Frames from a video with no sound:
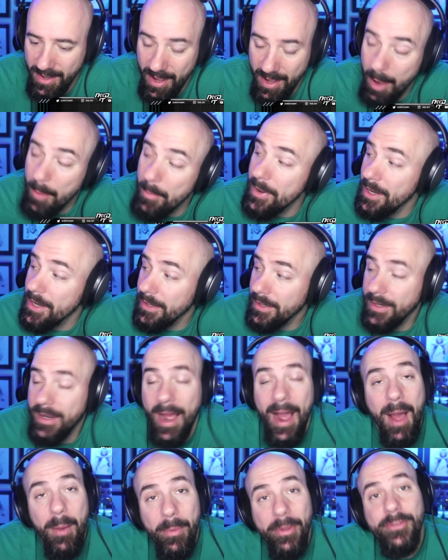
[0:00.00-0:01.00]
I mean,
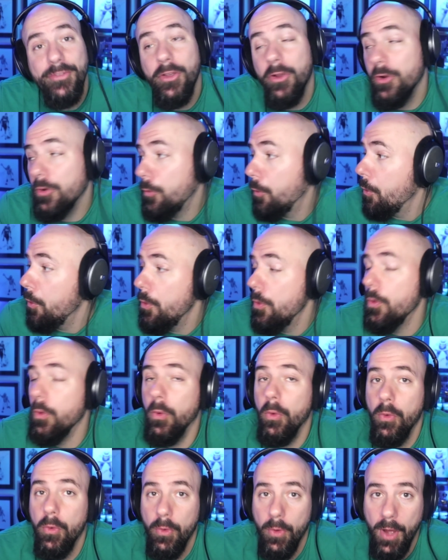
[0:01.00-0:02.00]
comics are
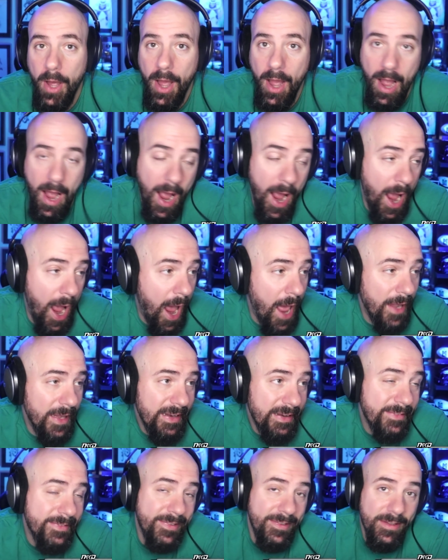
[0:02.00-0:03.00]
cool. I
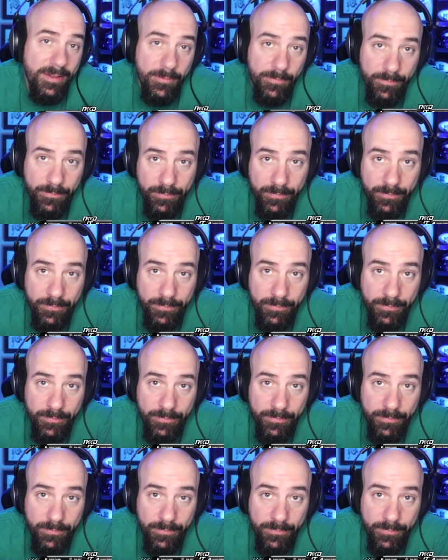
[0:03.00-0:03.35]
listen.